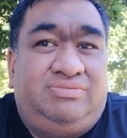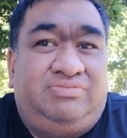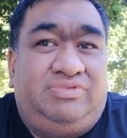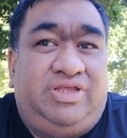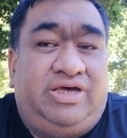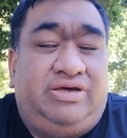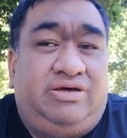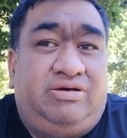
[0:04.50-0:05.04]

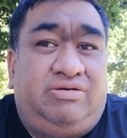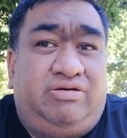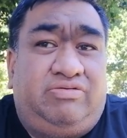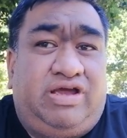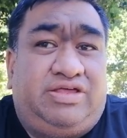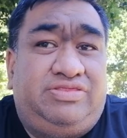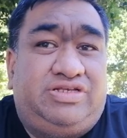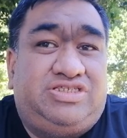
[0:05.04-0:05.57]
Now
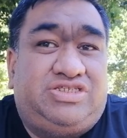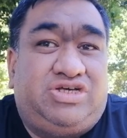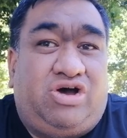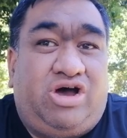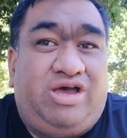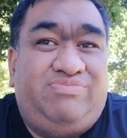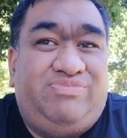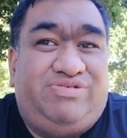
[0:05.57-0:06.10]
around this
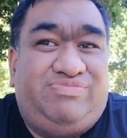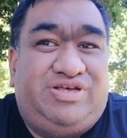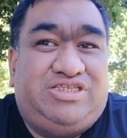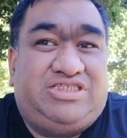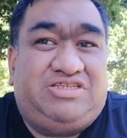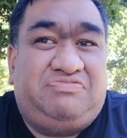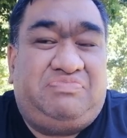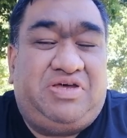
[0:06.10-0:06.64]
time, it
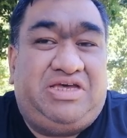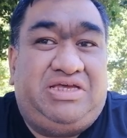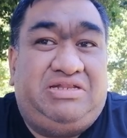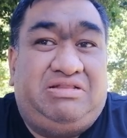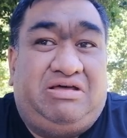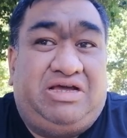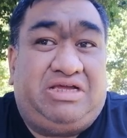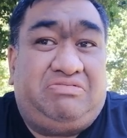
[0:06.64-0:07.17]
must have been
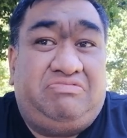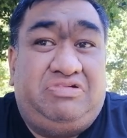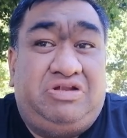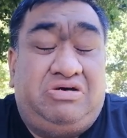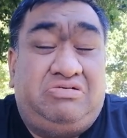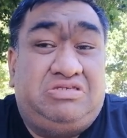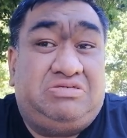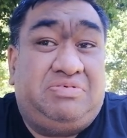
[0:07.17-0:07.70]
like when
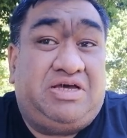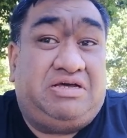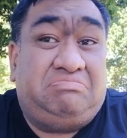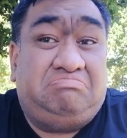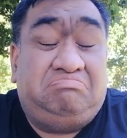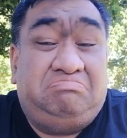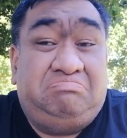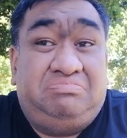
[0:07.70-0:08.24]
I was
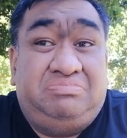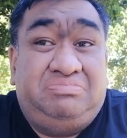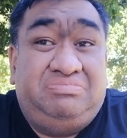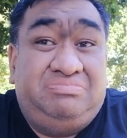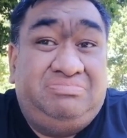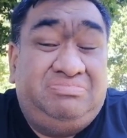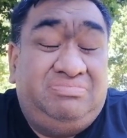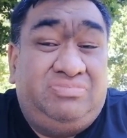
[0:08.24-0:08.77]
about
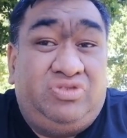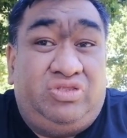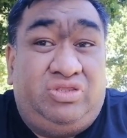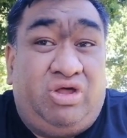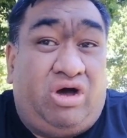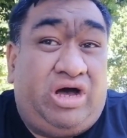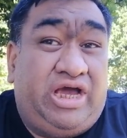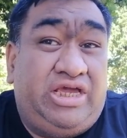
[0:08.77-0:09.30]

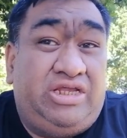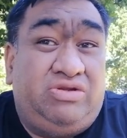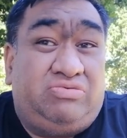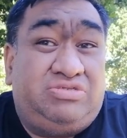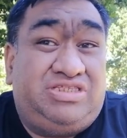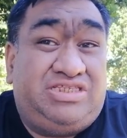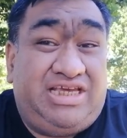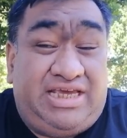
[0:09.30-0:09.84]
9
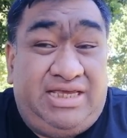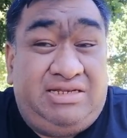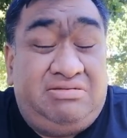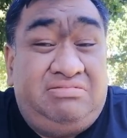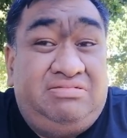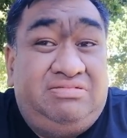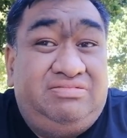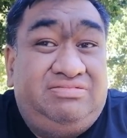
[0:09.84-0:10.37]
or 10.